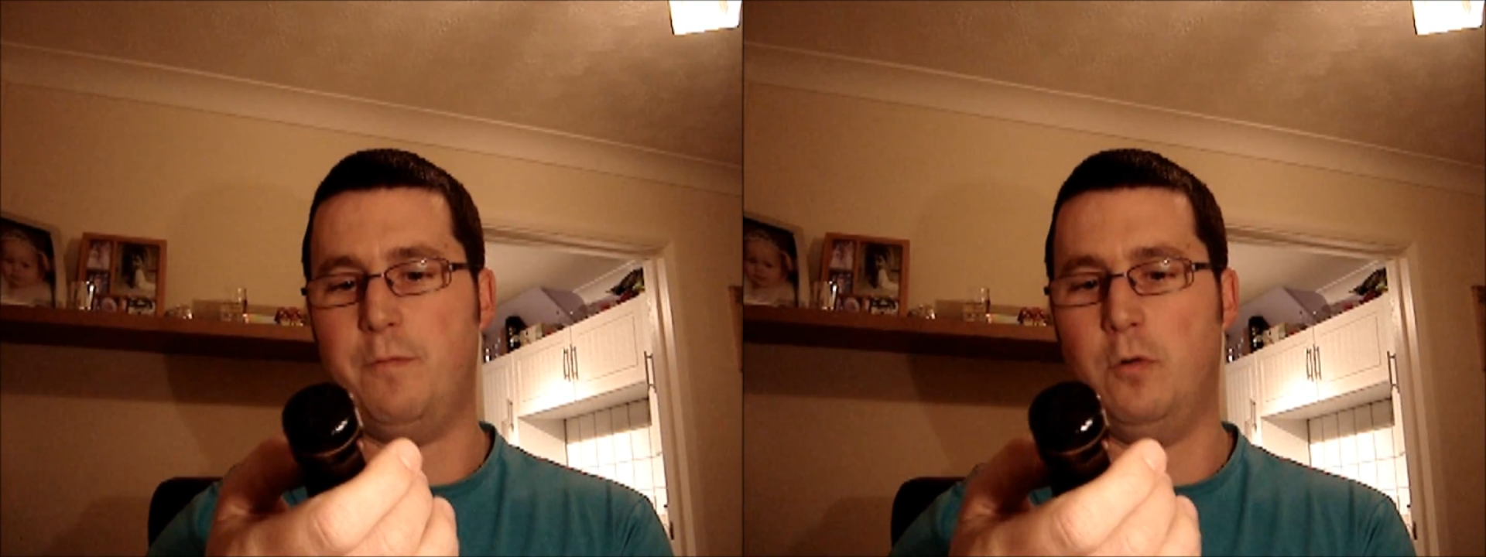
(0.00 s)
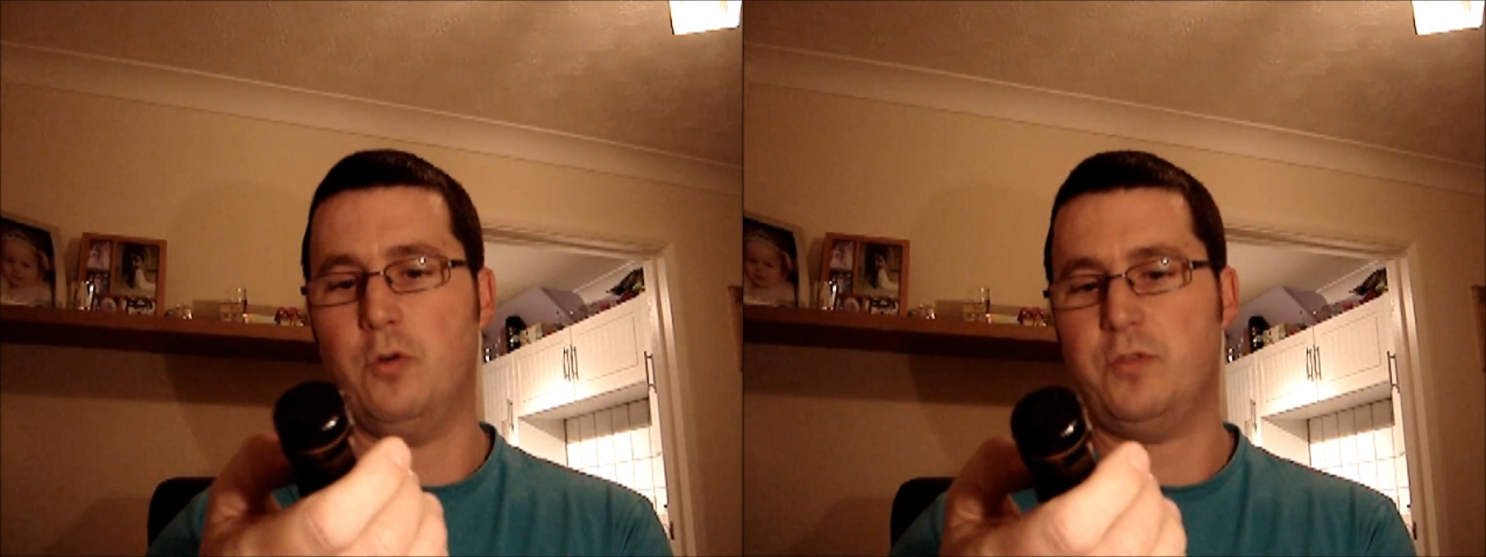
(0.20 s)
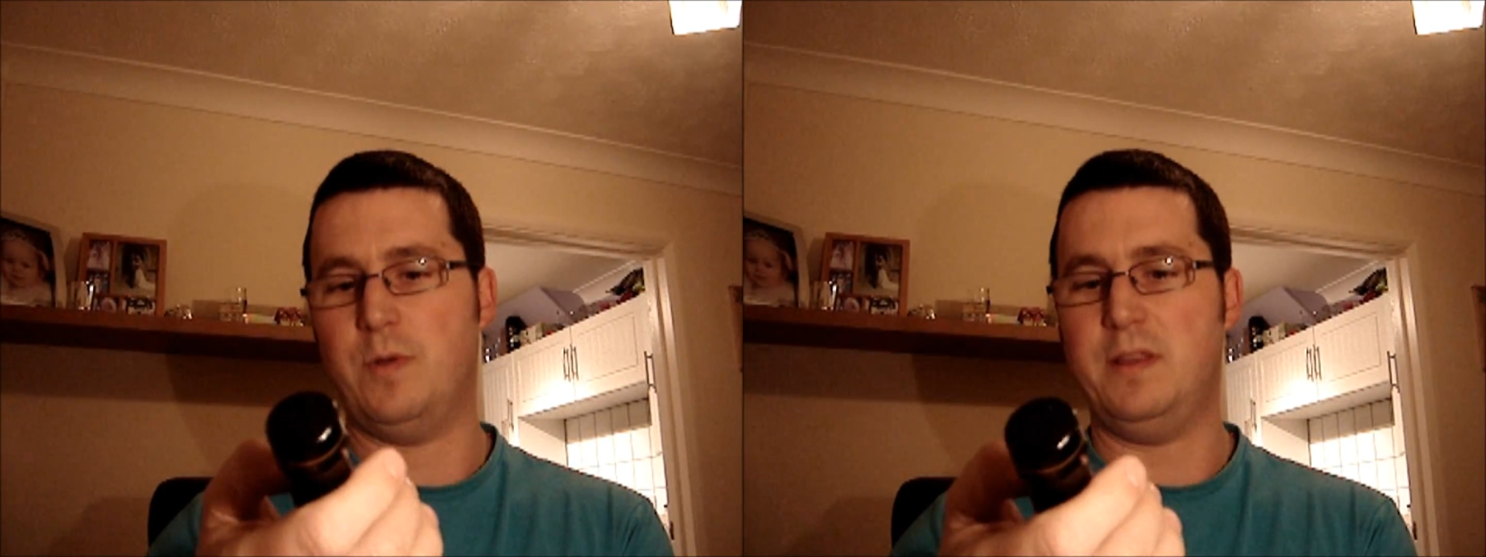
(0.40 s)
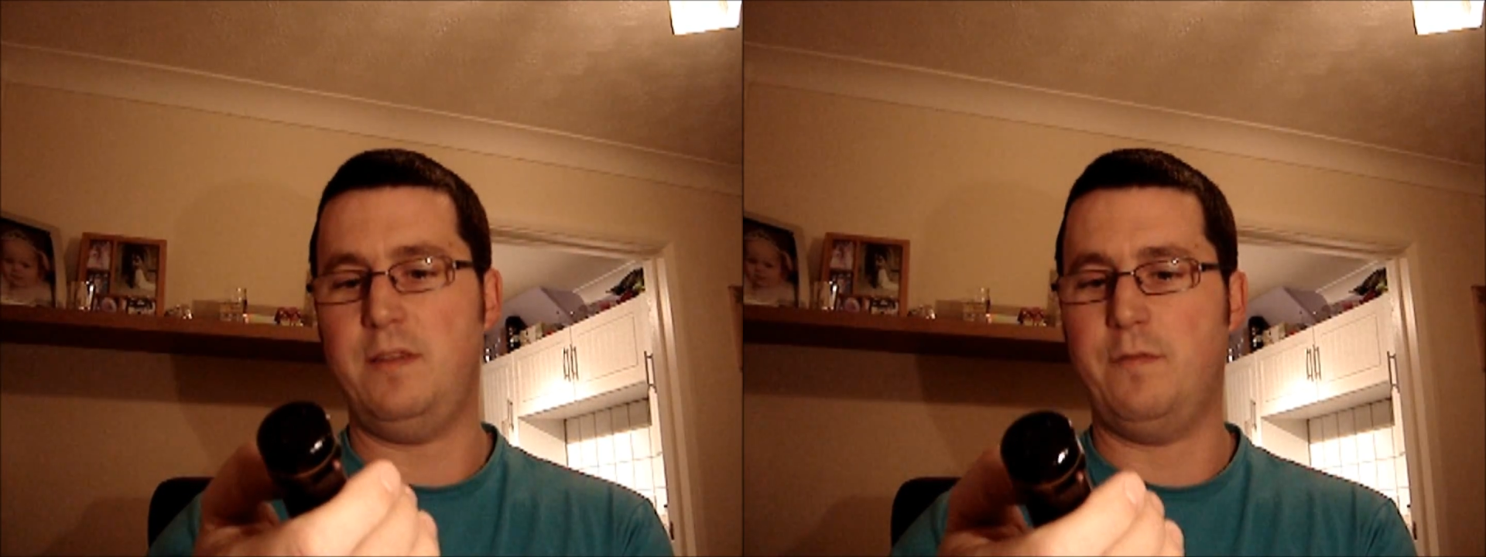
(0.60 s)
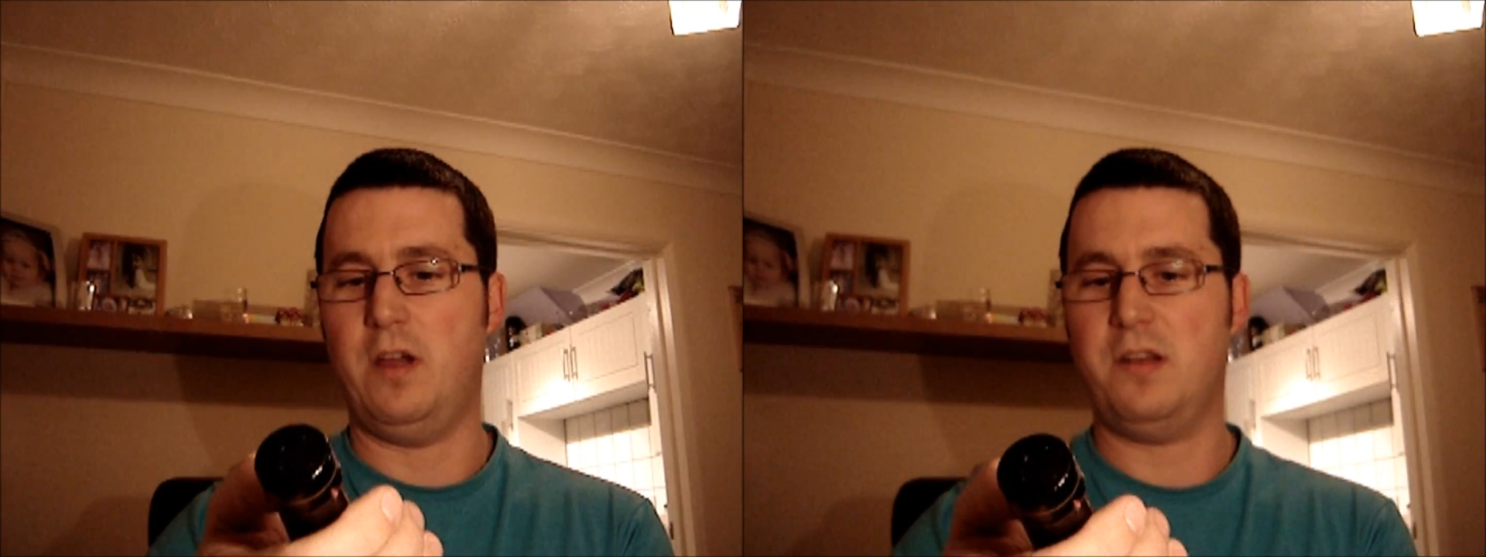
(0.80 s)
before
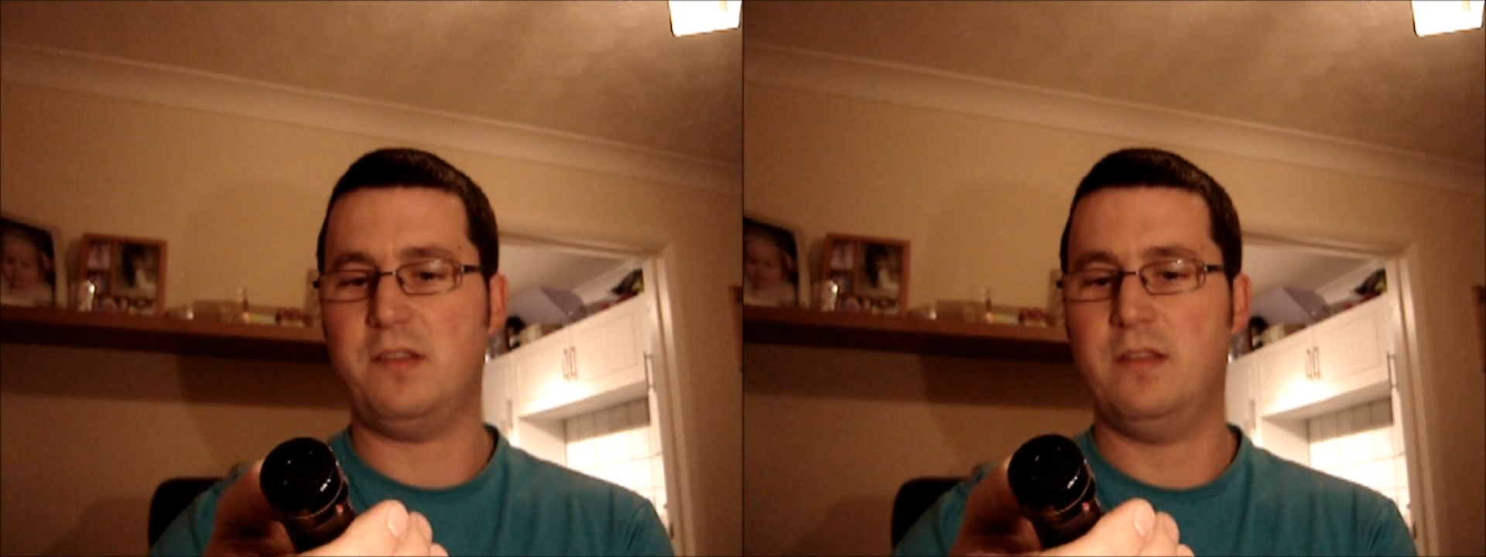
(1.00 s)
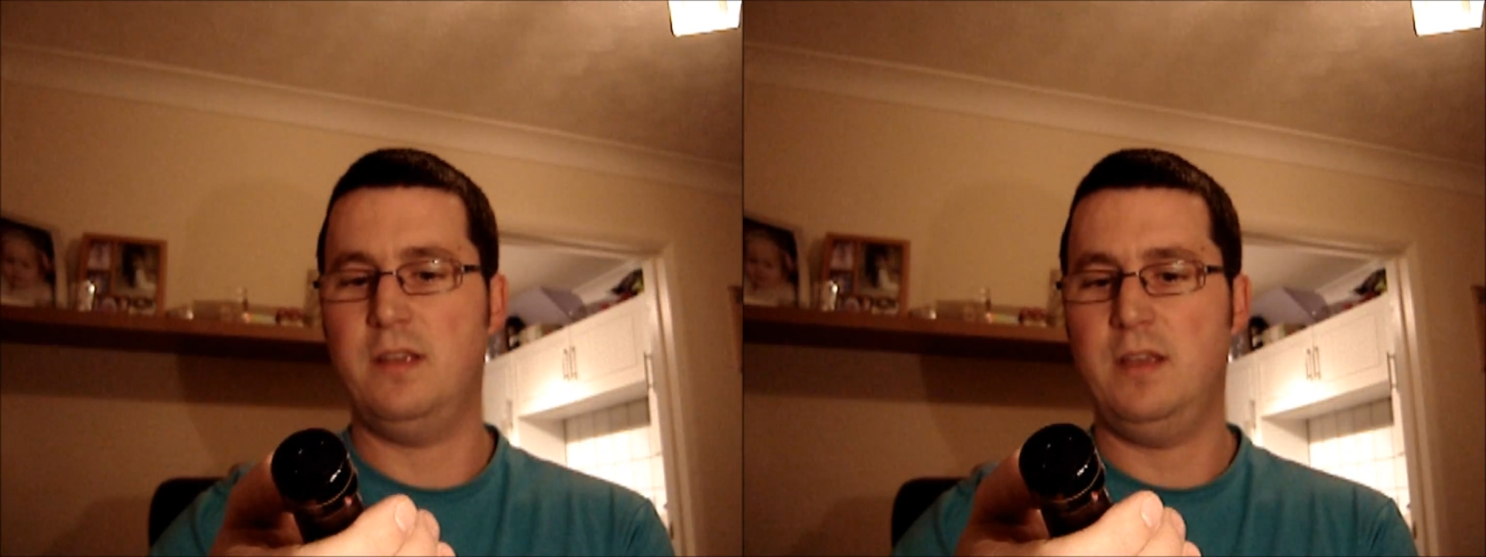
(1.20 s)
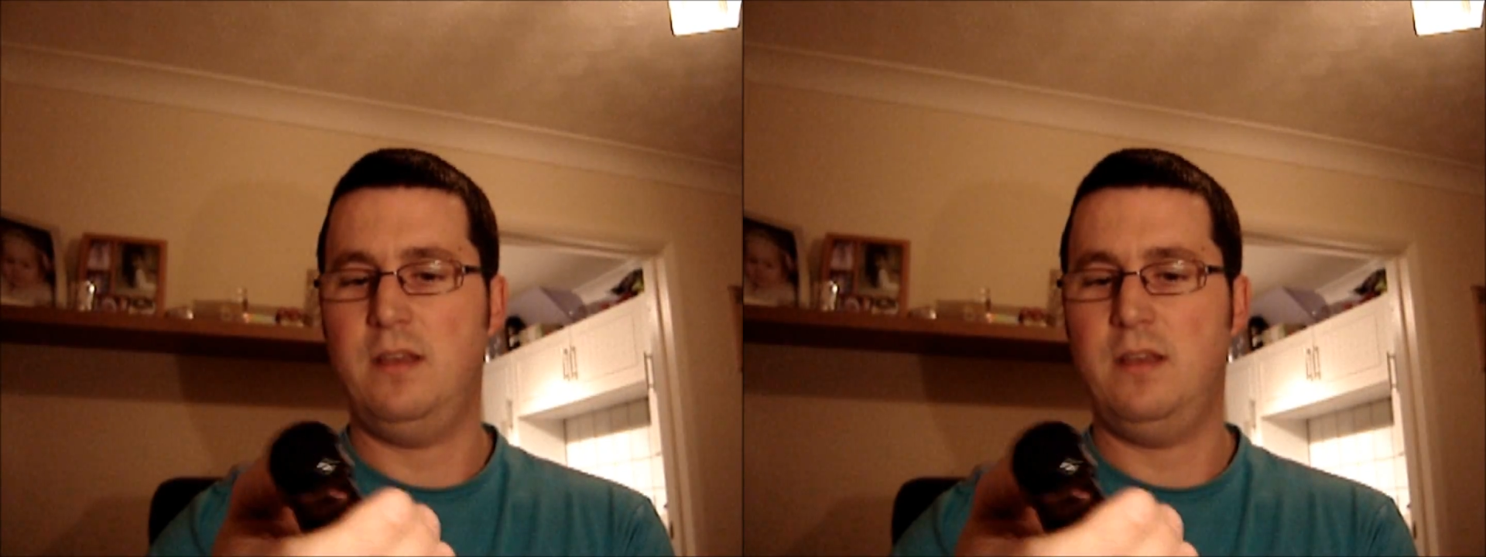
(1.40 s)
21st